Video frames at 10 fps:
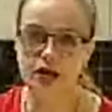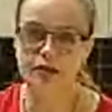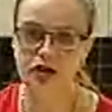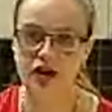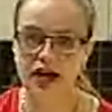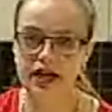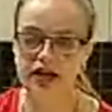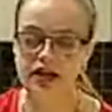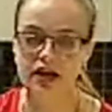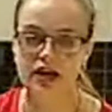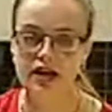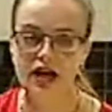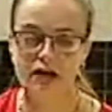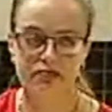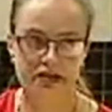I buy
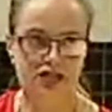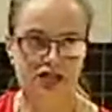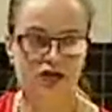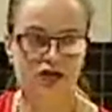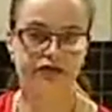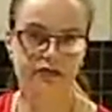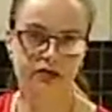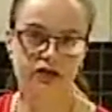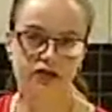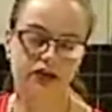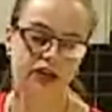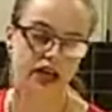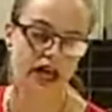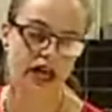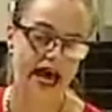a pressure cooker from you
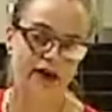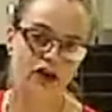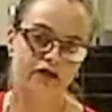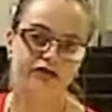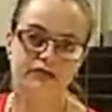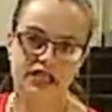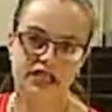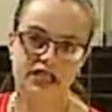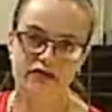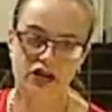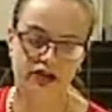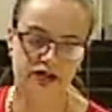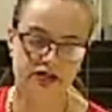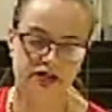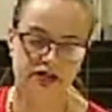and not from David
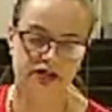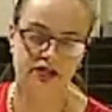Jones?